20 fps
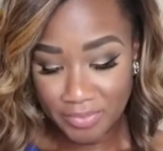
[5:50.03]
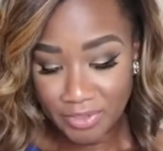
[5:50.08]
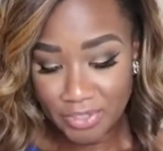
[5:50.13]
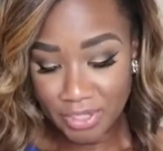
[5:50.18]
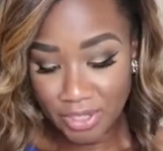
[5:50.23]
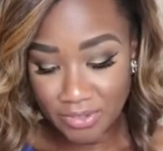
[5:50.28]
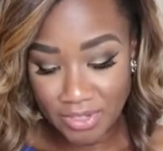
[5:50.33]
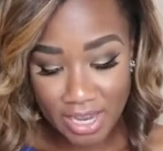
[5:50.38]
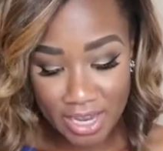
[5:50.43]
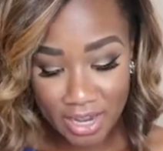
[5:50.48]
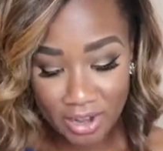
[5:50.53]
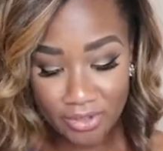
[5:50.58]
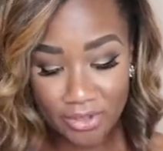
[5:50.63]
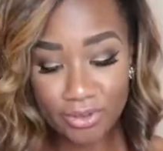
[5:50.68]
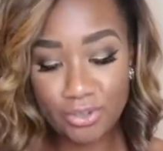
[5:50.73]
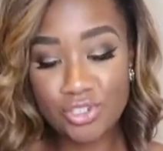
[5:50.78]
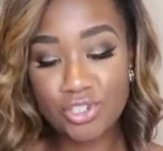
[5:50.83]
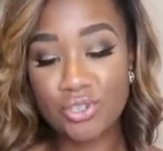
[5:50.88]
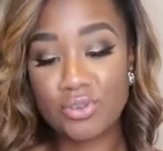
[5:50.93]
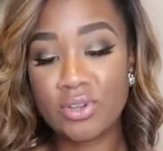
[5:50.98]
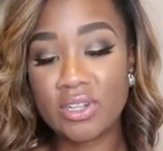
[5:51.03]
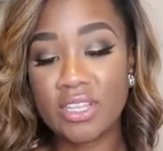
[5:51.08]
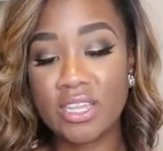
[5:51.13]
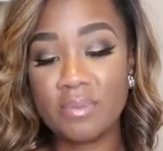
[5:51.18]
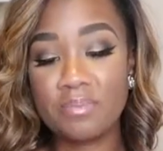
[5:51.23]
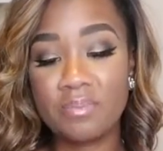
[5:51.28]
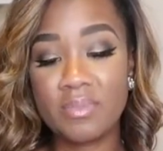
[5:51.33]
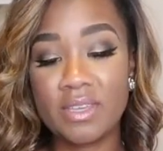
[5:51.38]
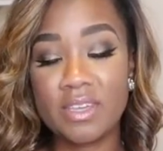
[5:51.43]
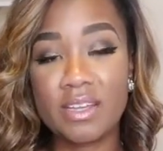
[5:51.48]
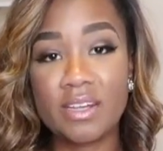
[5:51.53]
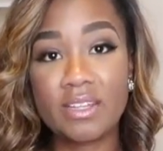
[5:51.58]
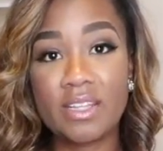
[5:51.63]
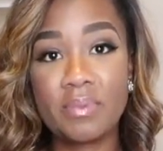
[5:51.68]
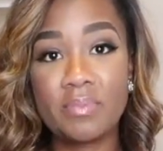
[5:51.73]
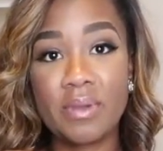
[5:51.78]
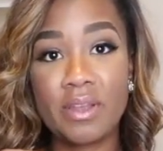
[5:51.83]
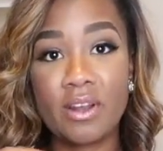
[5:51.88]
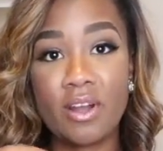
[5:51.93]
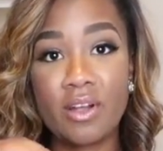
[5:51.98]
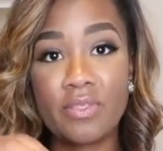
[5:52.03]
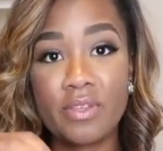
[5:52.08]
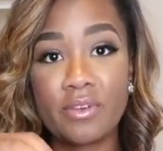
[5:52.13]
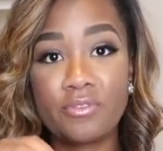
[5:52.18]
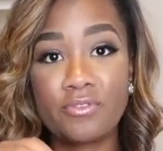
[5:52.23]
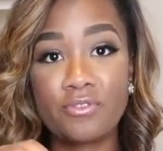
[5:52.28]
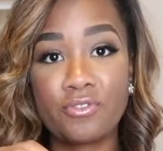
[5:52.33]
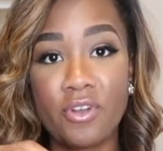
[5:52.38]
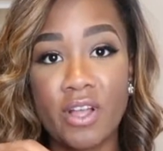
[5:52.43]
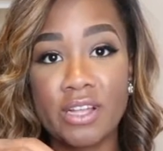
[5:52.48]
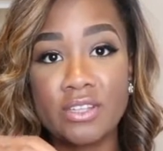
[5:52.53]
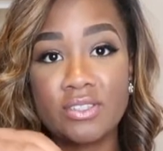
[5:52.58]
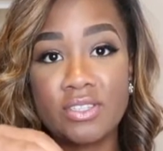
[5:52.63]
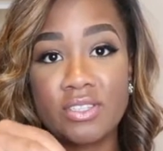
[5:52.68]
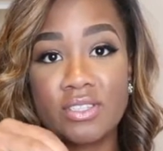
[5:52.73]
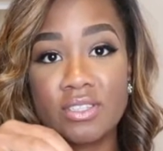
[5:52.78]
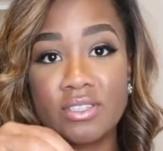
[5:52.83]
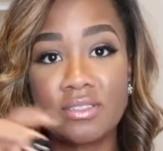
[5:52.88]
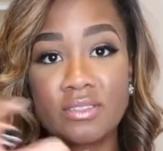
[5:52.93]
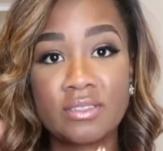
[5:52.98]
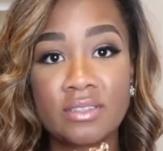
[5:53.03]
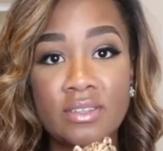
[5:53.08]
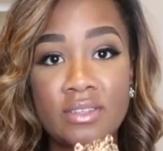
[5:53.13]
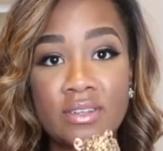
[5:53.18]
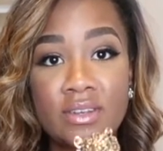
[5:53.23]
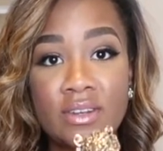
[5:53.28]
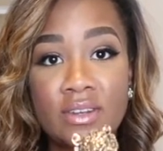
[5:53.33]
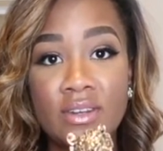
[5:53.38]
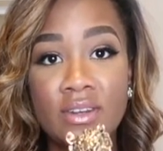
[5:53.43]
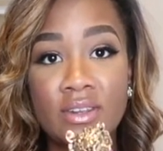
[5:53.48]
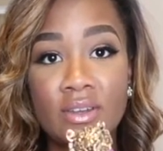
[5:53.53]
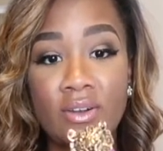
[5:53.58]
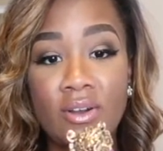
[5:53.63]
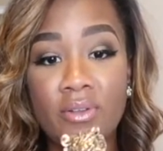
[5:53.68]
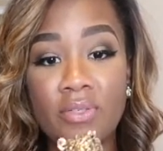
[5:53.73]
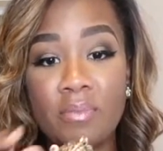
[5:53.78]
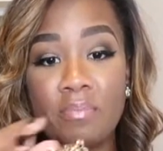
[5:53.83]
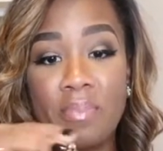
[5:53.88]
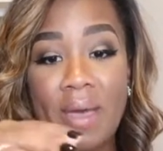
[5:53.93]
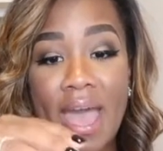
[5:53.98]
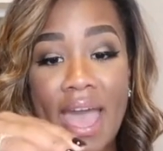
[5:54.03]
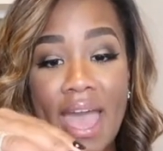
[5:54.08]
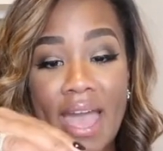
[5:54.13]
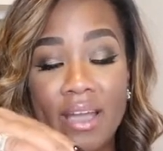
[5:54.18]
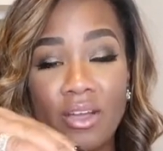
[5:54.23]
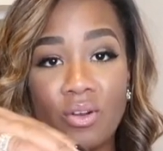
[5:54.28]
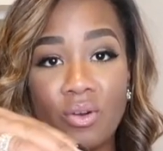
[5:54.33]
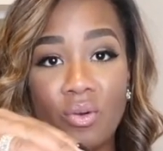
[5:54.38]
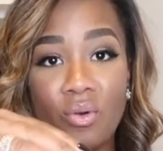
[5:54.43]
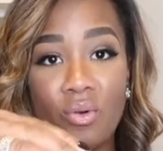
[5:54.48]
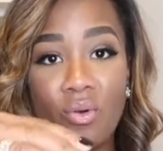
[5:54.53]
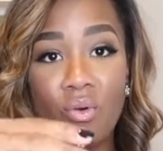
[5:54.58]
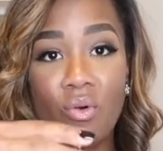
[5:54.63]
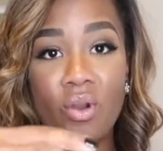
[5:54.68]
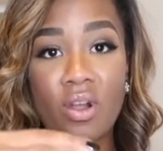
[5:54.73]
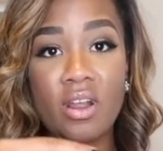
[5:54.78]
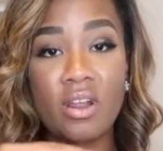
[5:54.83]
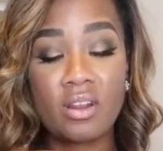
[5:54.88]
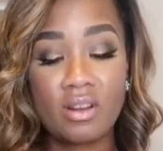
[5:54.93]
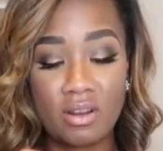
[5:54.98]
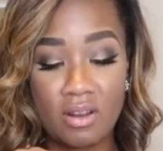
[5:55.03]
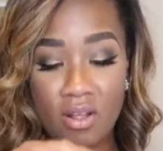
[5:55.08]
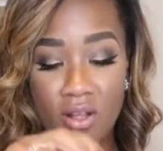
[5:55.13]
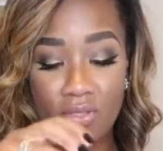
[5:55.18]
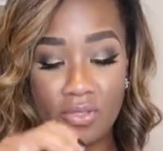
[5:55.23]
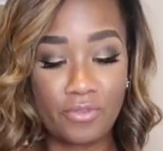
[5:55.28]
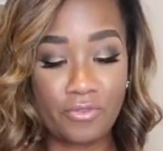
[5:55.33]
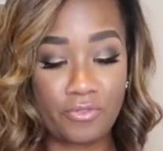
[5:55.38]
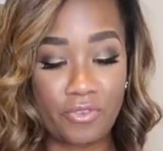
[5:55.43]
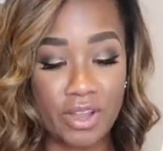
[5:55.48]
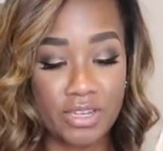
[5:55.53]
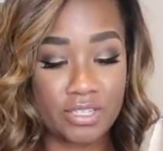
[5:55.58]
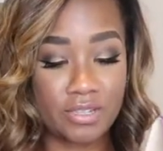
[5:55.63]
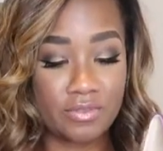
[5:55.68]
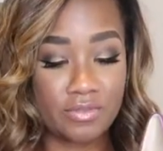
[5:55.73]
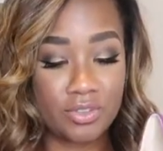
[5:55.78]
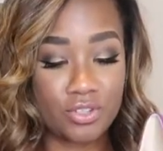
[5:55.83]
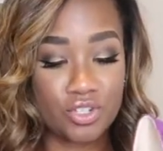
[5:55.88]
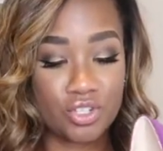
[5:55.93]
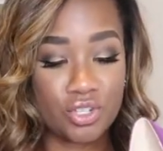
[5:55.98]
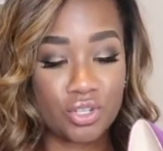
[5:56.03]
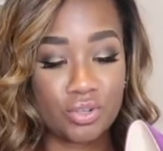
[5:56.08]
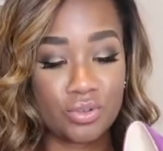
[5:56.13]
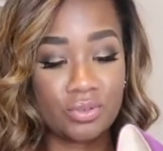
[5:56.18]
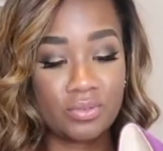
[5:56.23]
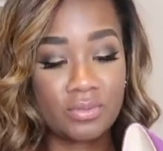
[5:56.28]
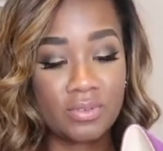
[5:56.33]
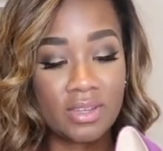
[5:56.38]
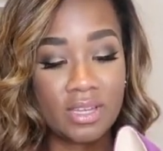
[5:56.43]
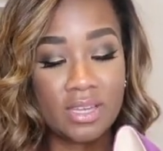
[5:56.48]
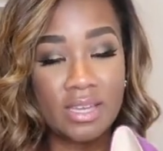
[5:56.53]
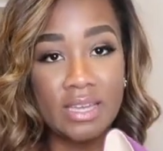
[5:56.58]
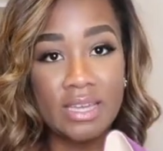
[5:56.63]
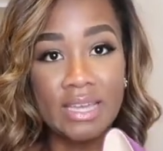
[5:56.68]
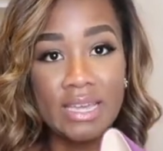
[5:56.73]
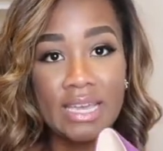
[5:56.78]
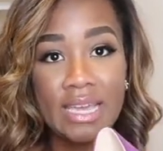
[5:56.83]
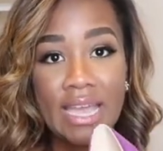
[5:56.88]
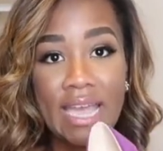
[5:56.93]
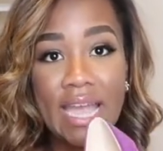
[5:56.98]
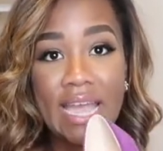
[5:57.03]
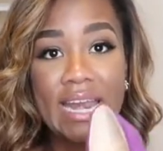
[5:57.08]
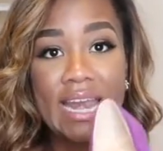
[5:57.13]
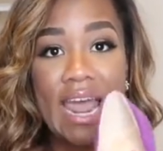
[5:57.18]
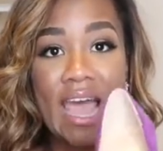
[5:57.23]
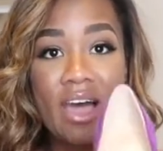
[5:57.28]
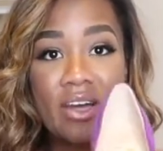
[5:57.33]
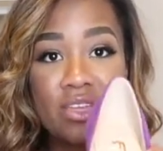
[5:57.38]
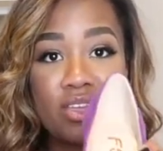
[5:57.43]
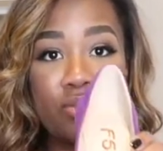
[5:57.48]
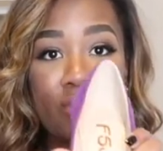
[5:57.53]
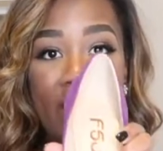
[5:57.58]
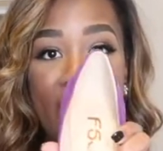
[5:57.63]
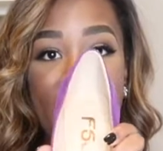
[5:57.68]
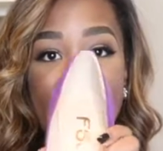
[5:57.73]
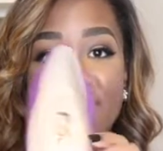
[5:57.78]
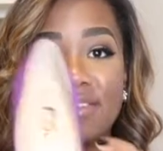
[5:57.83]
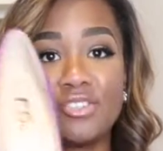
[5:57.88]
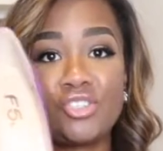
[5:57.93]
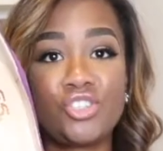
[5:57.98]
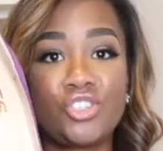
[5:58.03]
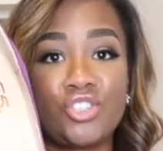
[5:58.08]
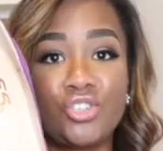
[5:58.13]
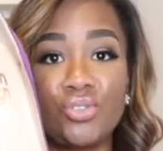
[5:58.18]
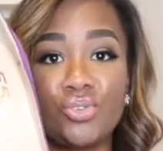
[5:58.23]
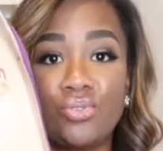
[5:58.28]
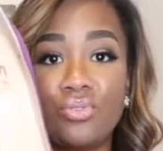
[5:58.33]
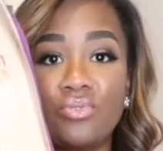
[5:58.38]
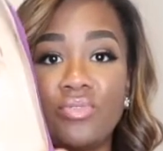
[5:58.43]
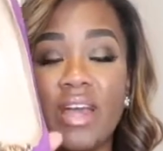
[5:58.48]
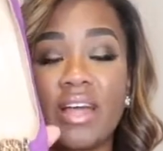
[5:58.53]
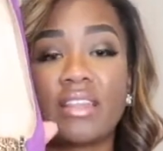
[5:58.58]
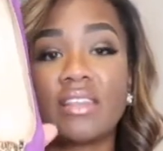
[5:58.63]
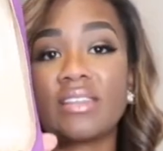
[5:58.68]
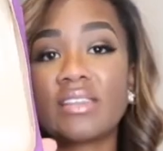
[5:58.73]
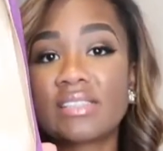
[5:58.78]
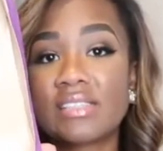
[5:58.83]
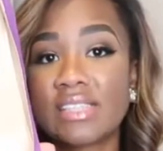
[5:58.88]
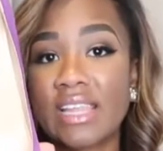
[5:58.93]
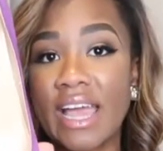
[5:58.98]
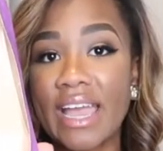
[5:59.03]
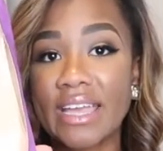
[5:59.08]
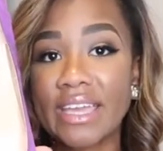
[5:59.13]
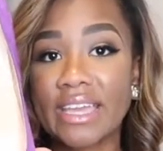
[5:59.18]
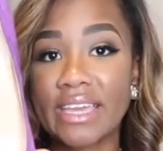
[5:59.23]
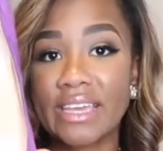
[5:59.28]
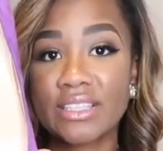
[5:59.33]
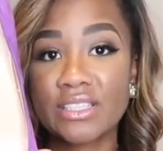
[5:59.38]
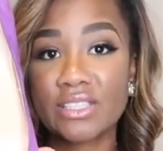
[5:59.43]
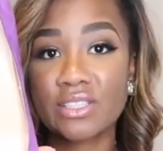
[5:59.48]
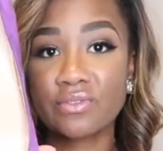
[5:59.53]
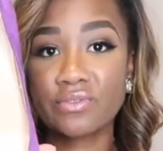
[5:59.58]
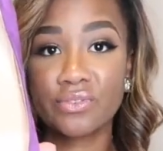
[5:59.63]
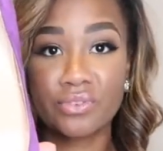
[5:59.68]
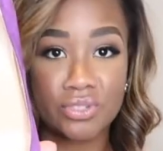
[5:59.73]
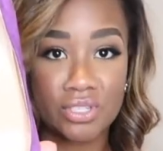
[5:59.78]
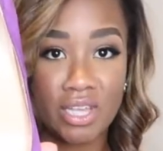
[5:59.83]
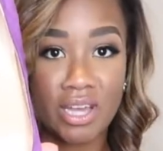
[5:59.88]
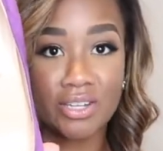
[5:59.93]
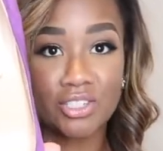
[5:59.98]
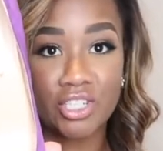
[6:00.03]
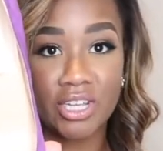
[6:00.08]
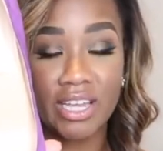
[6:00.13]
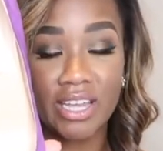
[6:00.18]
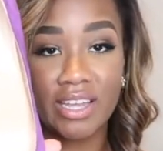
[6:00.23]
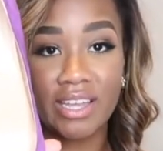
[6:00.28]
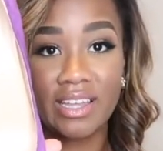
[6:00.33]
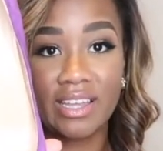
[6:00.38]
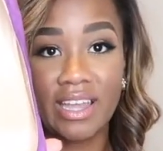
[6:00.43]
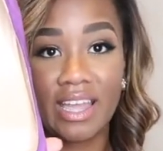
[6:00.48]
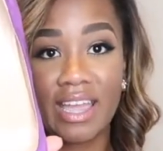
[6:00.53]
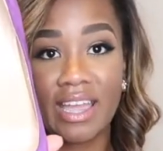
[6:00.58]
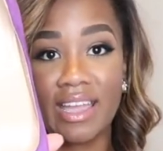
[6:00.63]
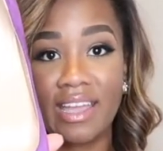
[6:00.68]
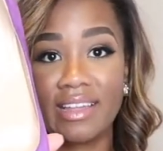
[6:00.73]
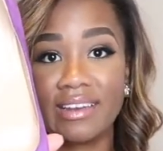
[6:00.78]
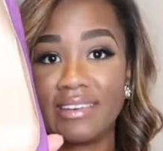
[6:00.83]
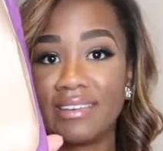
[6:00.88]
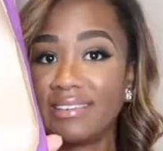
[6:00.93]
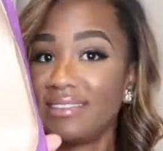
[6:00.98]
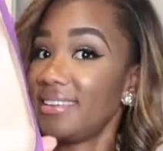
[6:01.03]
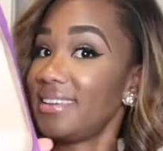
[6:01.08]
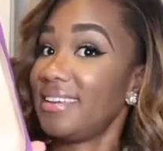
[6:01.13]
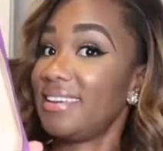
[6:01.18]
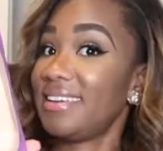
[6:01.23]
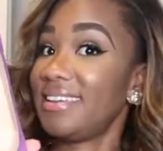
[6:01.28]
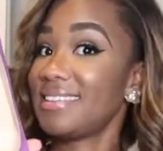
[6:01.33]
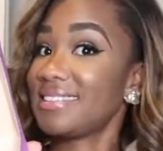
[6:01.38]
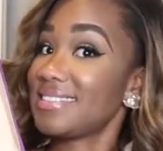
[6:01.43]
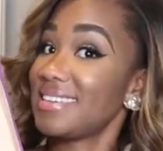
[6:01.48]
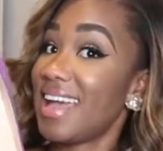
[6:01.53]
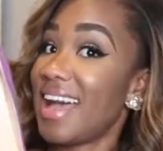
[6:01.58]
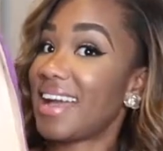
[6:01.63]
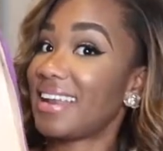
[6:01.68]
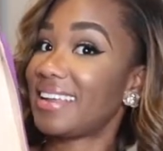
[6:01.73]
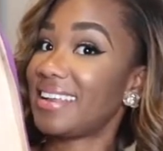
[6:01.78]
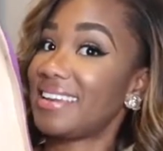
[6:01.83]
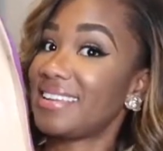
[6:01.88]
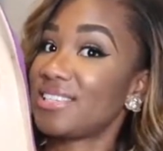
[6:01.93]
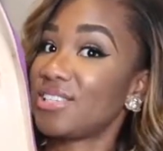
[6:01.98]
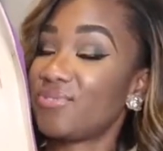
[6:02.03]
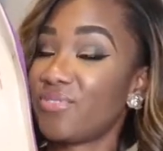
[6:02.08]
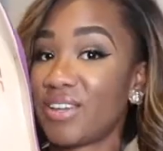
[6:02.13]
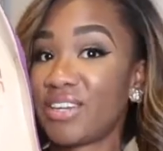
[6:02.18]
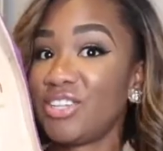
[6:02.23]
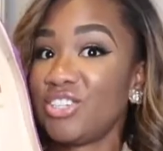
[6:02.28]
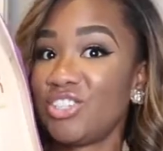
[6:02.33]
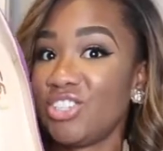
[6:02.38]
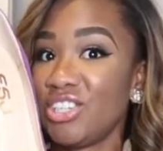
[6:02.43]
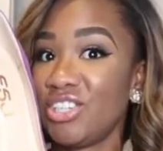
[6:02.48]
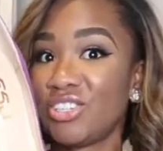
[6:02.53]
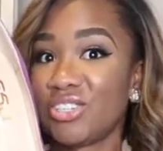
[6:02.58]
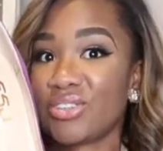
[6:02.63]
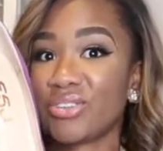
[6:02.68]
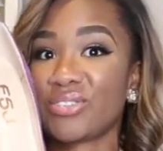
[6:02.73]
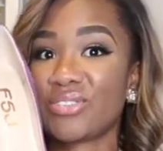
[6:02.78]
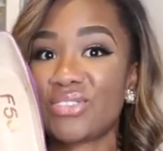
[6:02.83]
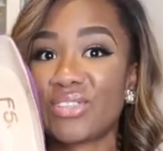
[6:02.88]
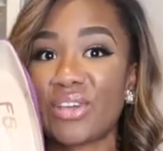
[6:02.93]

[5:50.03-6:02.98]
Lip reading: So you take your little shoe clip, you clip it on the front, on the back, or on the front of the shoe, and now you have a shoe that looks like it's Versace, and it is not. It is Funny Shoe Jill.